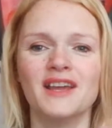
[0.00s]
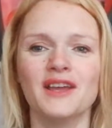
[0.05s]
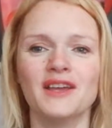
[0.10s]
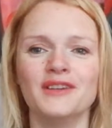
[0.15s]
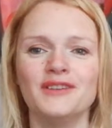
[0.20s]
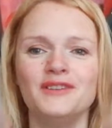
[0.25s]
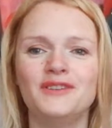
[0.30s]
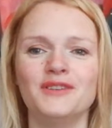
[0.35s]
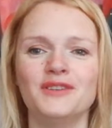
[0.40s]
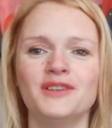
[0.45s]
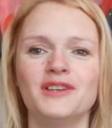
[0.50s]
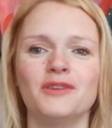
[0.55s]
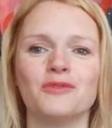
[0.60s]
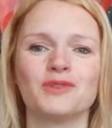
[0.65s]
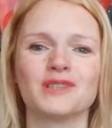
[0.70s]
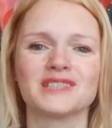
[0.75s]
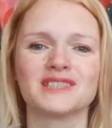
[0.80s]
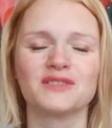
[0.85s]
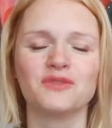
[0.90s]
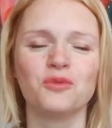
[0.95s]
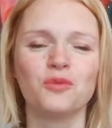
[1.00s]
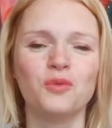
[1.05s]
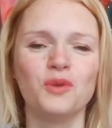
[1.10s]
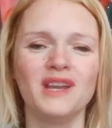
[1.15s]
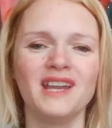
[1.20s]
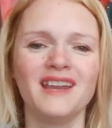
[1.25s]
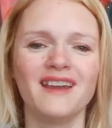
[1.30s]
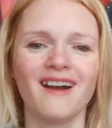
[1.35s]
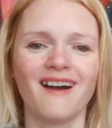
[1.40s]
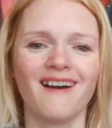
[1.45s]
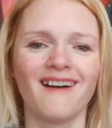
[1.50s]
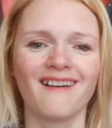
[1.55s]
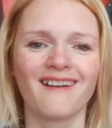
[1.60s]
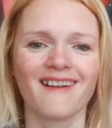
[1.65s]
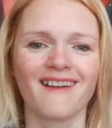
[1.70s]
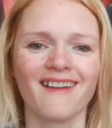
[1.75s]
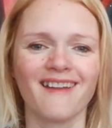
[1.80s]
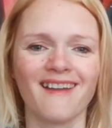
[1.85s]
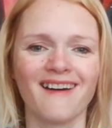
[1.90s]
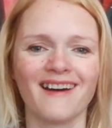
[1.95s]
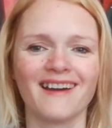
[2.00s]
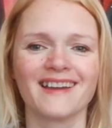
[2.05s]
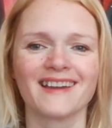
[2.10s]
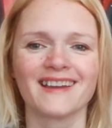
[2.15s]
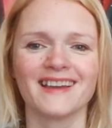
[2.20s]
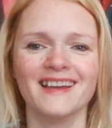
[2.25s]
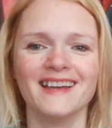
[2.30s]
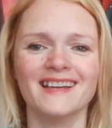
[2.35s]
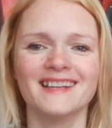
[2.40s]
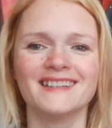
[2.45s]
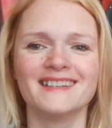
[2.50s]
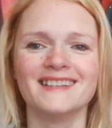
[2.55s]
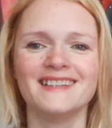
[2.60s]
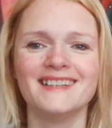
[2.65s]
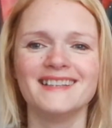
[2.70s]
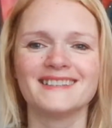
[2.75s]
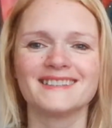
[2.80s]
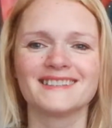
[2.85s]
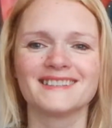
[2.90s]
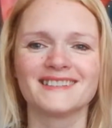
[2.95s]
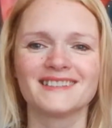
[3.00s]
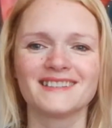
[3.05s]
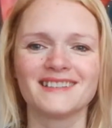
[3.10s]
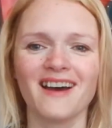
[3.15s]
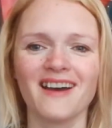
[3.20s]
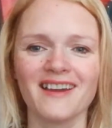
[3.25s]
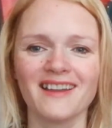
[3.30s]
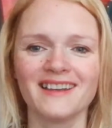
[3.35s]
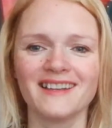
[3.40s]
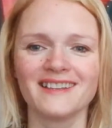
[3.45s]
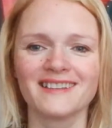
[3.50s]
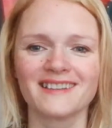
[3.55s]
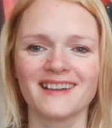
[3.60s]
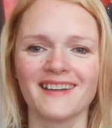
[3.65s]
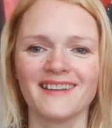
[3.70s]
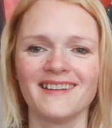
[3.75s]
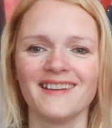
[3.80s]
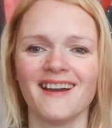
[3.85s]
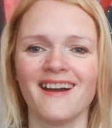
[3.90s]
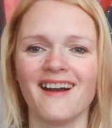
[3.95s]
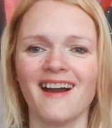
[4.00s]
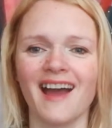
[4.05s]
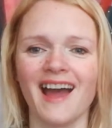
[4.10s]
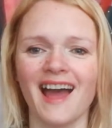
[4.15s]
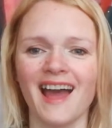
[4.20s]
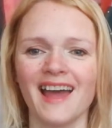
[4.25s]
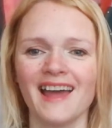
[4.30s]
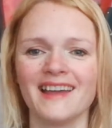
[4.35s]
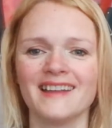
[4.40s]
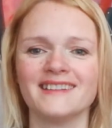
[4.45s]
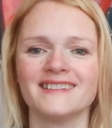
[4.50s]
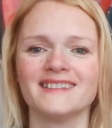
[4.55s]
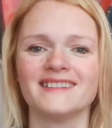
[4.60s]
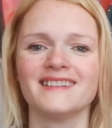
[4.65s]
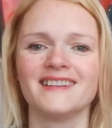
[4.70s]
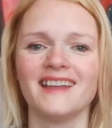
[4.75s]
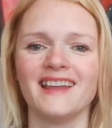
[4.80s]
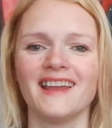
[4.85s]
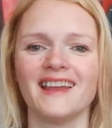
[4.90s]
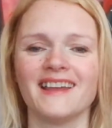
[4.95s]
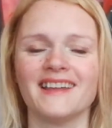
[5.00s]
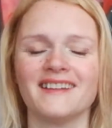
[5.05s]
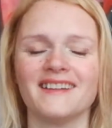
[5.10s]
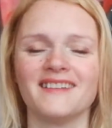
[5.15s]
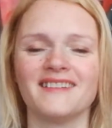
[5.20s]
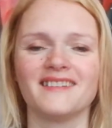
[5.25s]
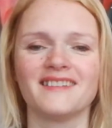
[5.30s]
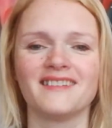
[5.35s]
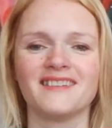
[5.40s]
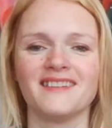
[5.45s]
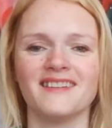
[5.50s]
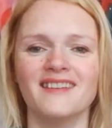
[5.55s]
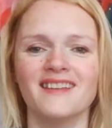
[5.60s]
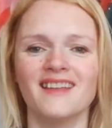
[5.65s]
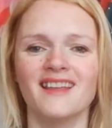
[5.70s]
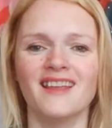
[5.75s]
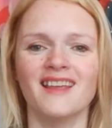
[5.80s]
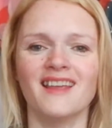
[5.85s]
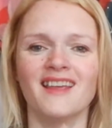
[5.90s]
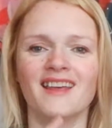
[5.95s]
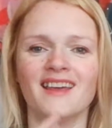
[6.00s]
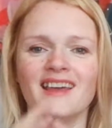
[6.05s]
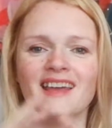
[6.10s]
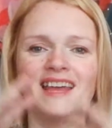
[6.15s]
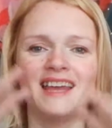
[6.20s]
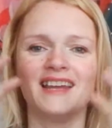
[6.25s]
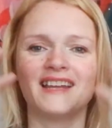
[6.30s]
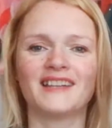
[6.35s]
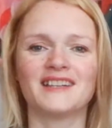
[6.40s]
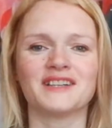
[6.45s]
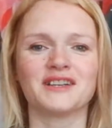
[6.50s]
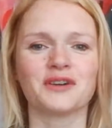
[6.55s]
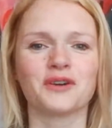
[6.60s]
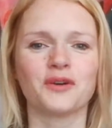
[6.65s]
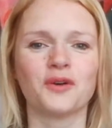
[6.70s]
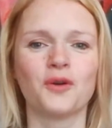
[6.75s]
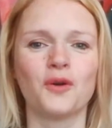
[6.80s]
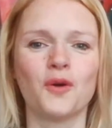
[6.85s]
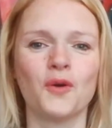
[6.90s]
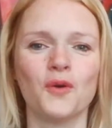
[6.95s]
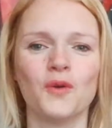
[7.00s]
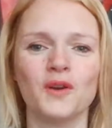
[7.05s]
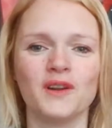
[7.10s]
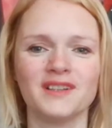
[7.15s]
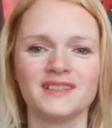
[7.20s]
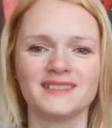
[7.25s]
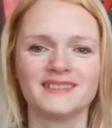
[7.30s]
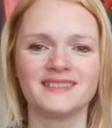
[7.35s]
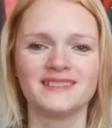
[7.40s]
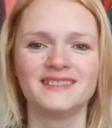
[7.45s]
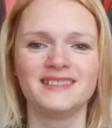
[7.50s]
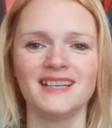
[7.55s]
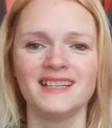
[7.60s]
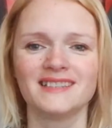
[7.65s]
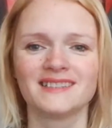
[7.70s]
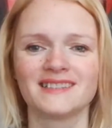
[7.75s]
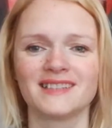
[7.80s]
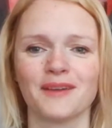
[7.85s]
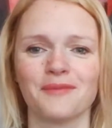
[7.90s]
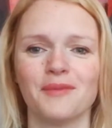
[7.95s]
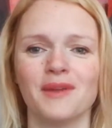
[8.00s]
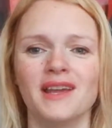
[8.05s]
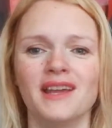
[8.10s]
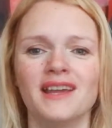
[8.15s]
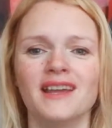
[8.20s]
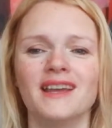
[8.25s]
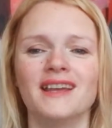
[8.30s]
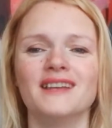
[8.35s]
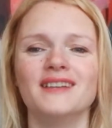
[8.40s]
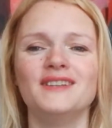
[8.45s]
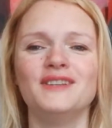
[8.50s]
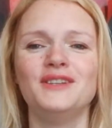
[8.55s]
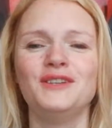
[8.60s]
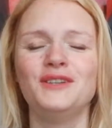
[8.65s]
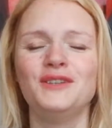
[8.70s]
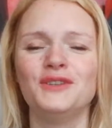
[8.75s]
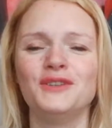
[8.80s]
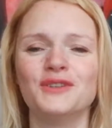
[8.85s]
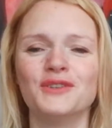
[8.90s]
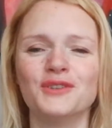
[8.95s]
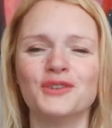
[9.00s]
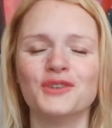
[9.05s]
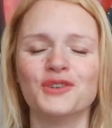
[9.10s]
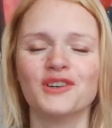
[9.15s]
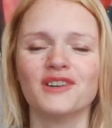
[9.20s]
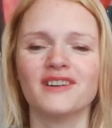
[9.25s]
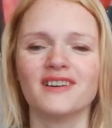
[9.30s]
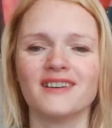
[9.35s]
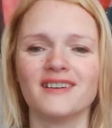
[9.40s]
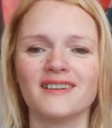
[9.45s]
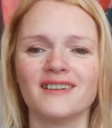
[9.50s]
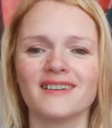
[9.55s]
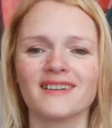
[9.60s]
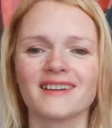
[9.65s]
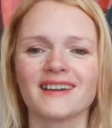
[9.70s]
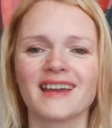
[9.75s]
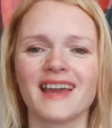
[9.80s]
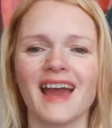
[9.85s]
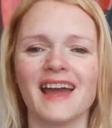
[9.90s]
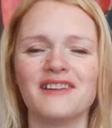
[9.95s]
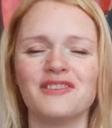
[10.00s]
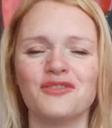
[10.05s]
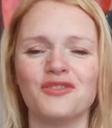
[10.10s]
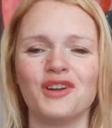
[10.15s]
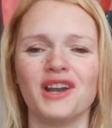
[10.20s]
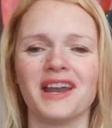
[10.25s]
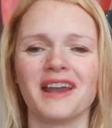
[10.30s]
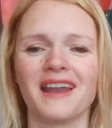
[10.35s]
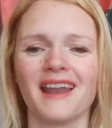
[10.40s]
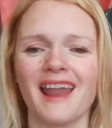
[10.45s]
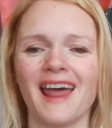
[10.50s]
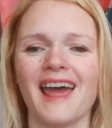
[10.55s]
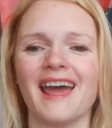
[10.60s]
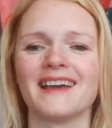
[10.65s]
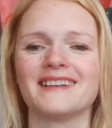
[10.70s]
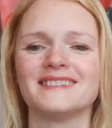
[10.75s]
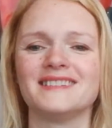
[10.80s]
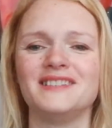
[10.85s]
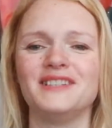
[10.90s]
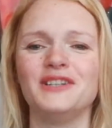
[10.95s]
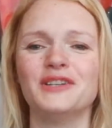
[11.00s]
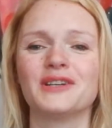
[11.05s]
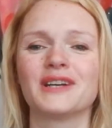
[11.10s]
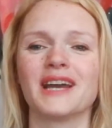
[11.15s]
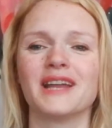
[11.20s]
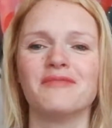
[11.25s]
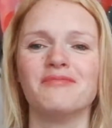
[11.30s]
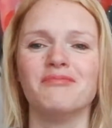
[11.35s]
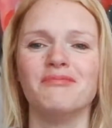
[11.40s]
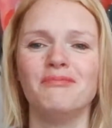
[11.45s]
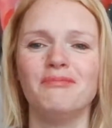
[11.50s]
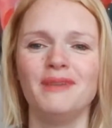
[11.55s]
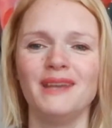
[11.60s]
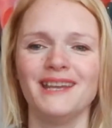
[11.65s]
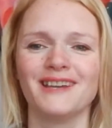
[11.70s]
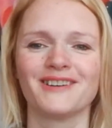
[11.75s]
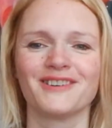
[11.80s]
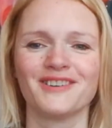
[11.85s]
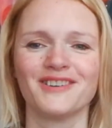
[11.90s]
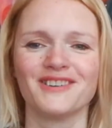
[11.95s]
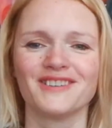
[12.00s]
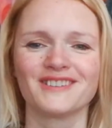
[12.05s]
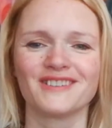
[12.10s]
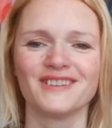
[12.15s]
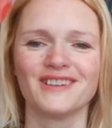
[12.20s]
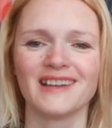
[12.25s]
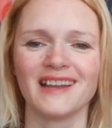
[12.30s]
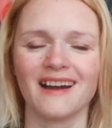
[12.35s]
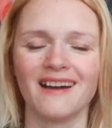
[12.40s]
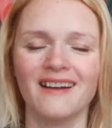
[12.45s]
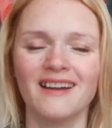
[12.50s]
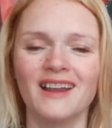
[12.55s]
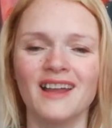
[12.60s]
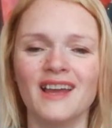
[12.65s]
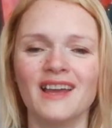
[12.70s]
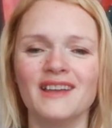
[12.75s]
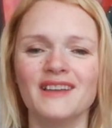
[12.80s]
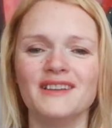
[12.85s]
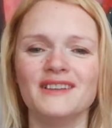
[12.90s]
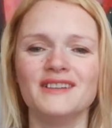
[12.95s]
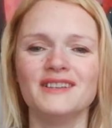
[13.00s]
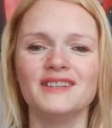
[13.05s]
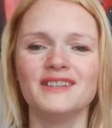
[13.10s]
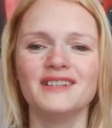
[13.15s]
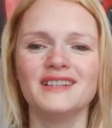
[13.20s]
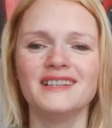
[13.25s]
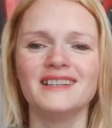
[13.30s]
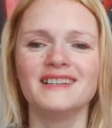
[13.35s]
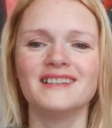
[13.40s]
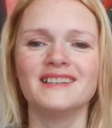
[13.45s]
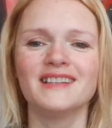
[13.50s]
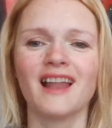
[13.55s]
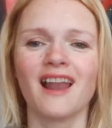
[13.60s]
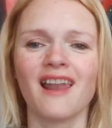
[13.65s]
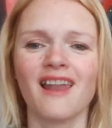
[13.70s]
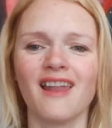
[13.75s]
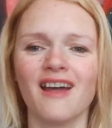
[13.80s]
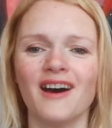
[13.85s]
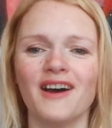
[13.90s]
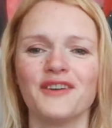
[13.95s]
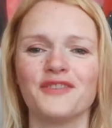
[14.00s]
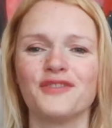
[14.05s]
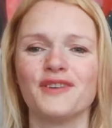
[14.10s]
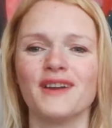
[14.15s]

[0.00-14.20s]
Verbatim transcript: universe. We are like this tiny tiny ant in in whole system. You can relax, you can be who you truly are. Life